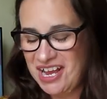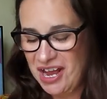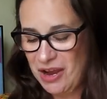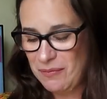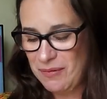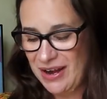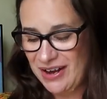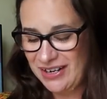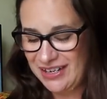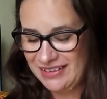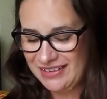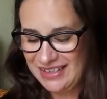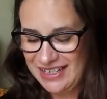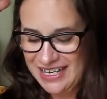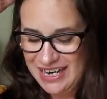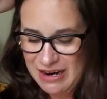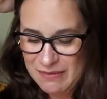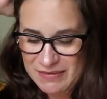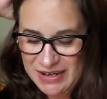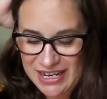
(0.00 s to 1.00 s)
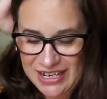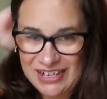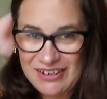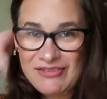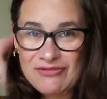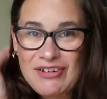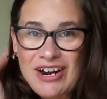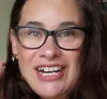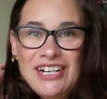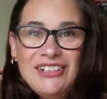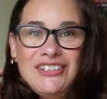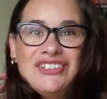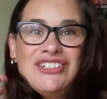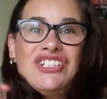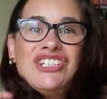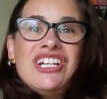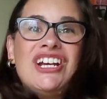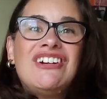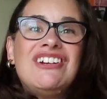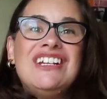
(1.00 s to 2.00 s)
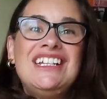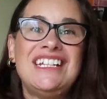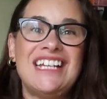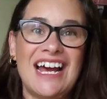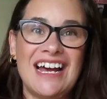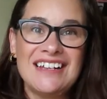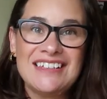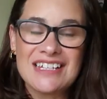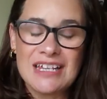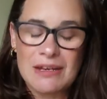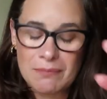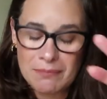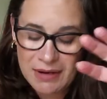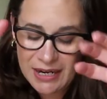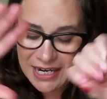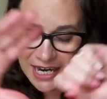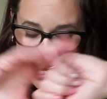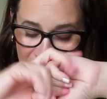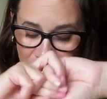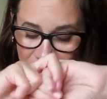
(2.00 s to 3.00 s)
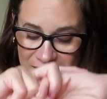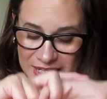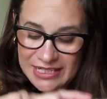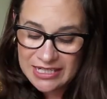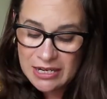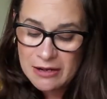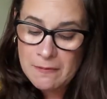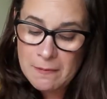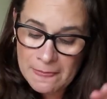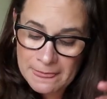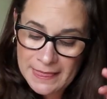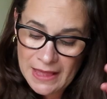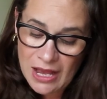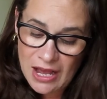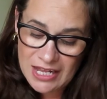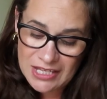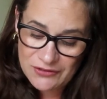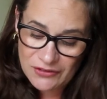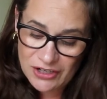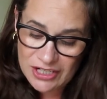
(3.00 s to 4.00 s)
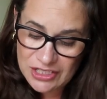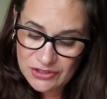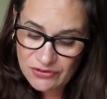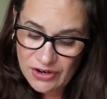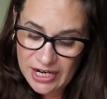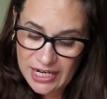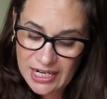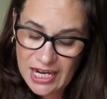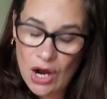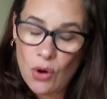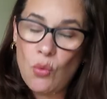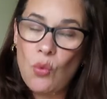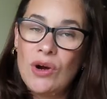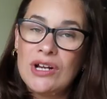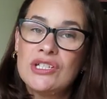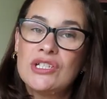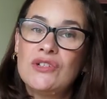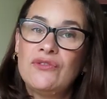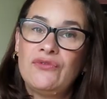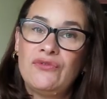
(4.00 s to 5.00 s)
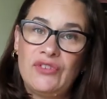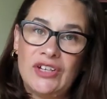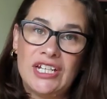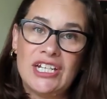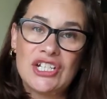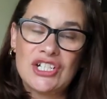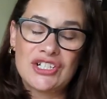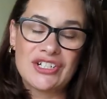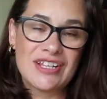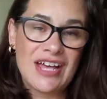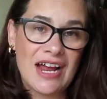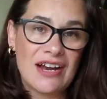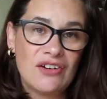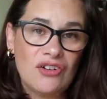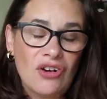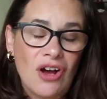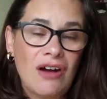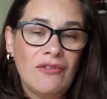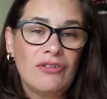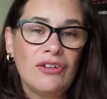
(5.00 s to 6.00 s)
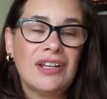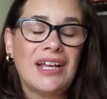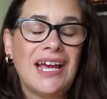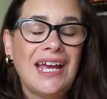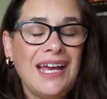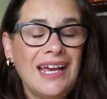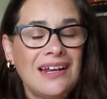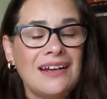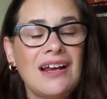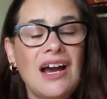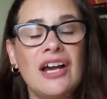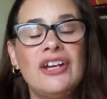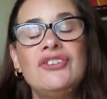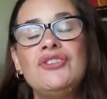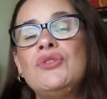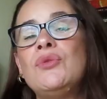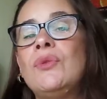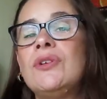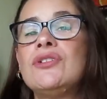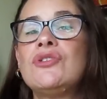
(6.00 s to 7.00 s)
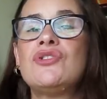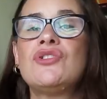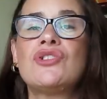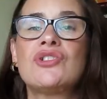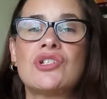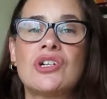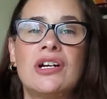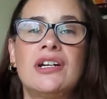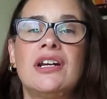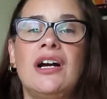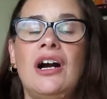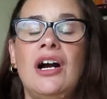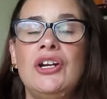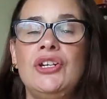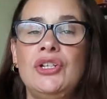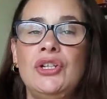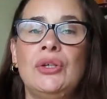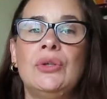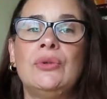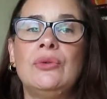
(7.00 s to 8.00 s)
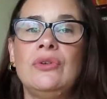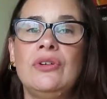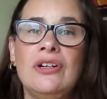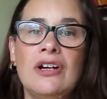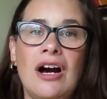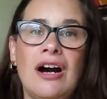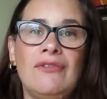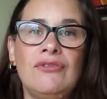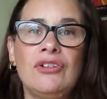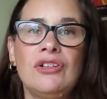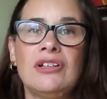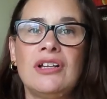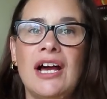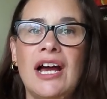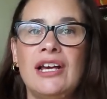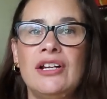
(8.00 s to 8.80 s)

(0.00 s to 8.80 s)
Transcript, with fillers: about it that I'm not ready to share yet. But anyways, as far as writing, I want to finish that novel, and I do want to start a new novel.